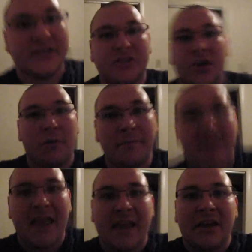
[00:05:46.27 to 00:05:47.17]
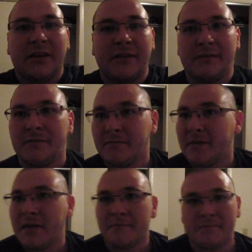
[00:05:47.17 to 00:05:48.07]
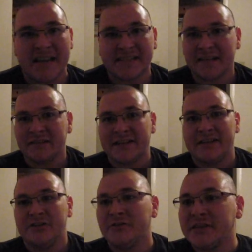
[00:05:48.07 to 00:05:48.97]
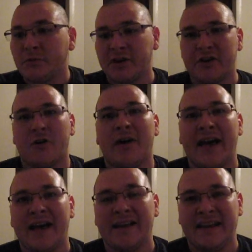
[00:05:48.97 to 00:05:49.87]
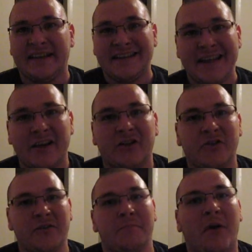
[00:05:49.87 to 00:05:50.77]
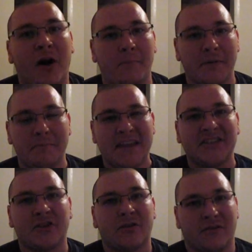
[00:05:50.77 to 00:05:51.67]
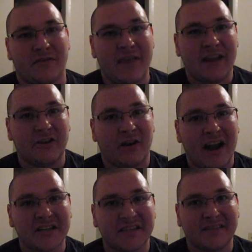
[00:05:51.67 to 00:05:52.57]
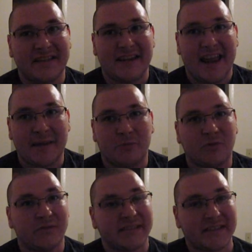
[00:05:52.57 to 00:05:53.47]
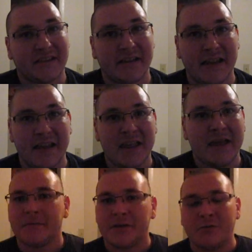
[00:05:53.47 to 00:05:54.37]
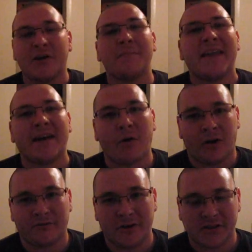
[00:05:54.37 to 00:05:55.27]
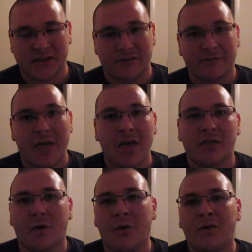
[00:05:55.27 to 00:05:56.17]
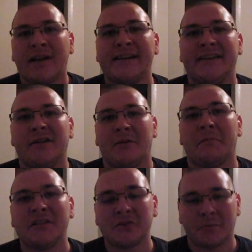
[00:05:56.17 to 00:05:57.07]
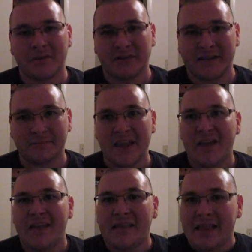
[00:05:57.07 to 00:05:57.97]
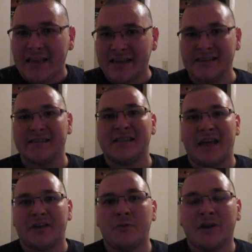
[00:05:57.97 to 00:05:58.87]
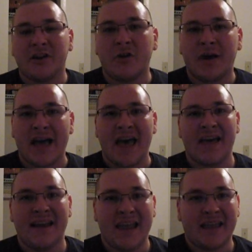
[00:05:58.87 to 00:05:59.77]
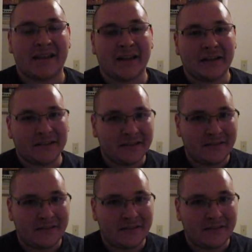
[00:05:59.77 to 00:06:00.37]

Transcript: So, basically you just want to go ahead and get a good pump. Make sure that you're actually able to, you want to make it hard for yourself. The whole idea of muscle building is that you want to go ahead and